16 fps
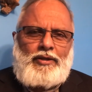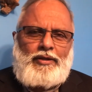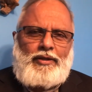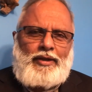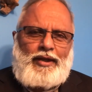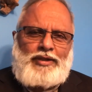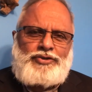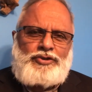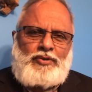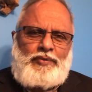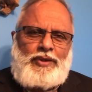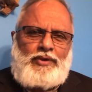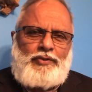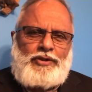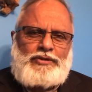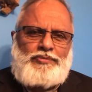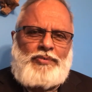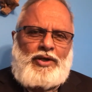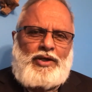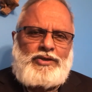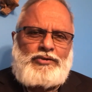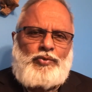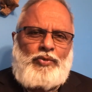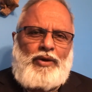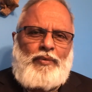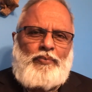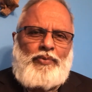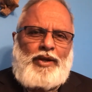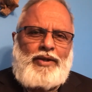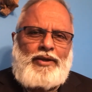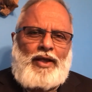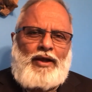That should be the response. We
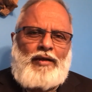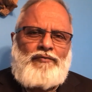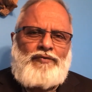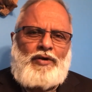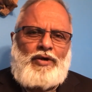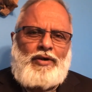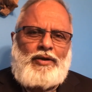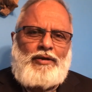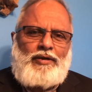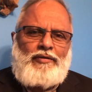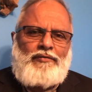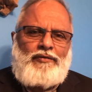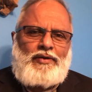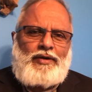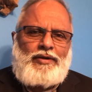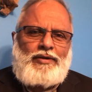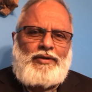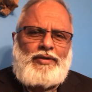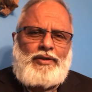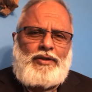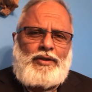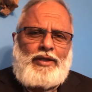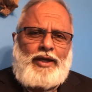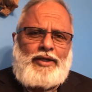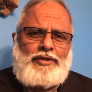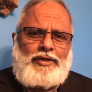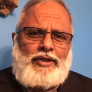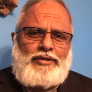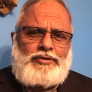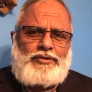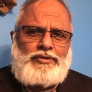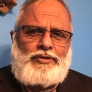pray now for, for in,
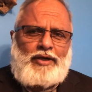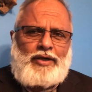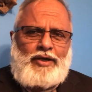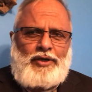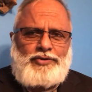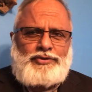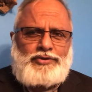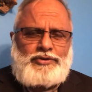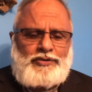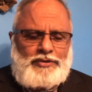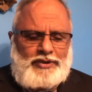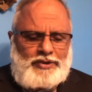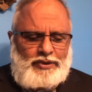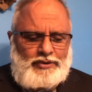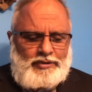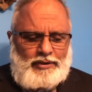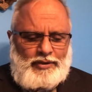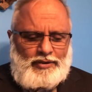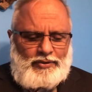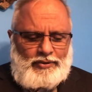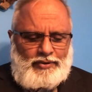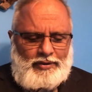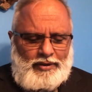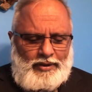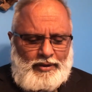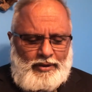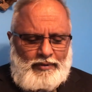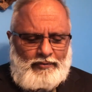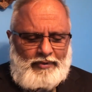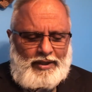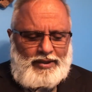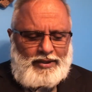in, our country to return to the Lord
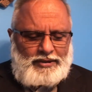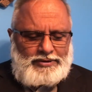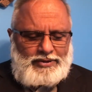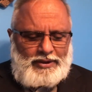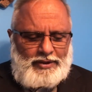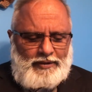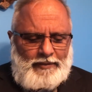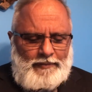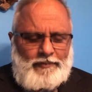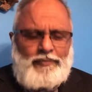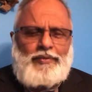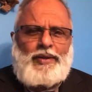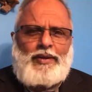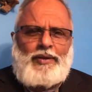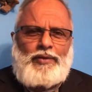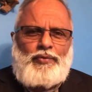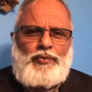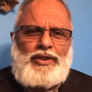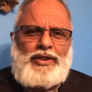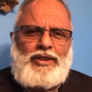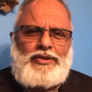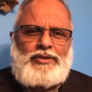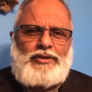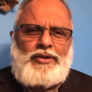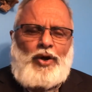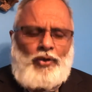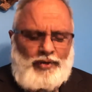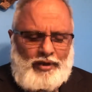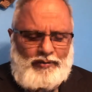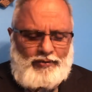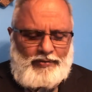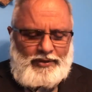because we need to know
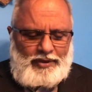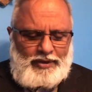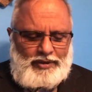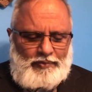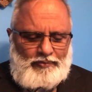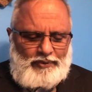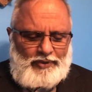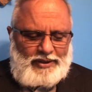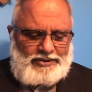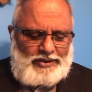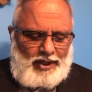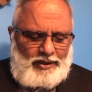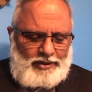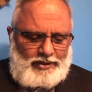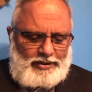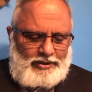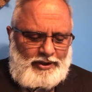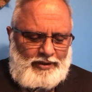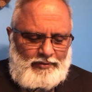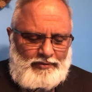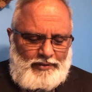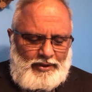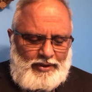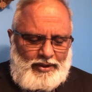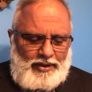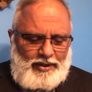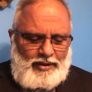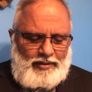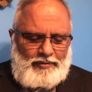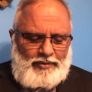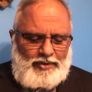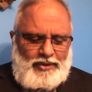Him. We need to press on into Him
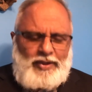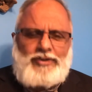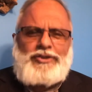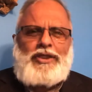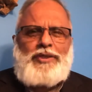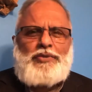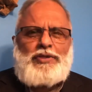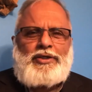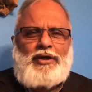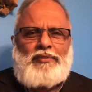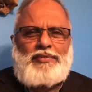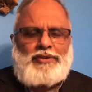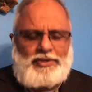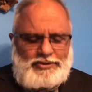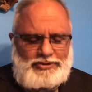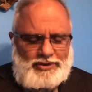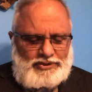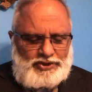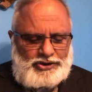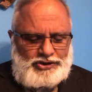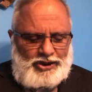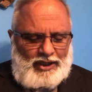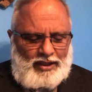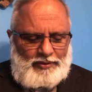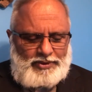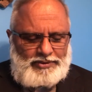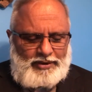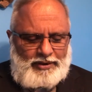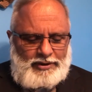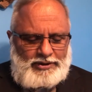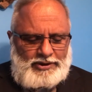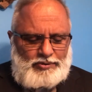because he will come to us as the showers
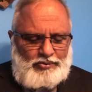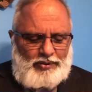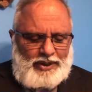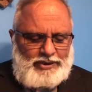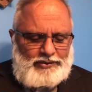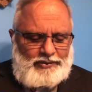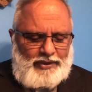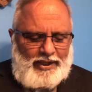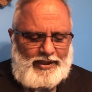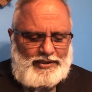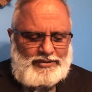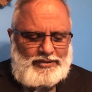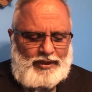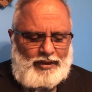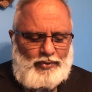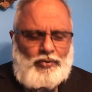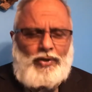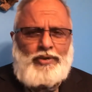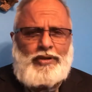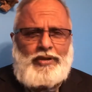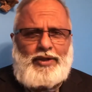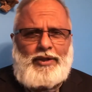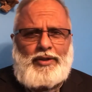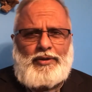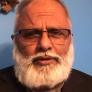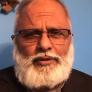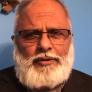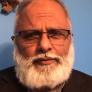and as the spring rains that water the earth.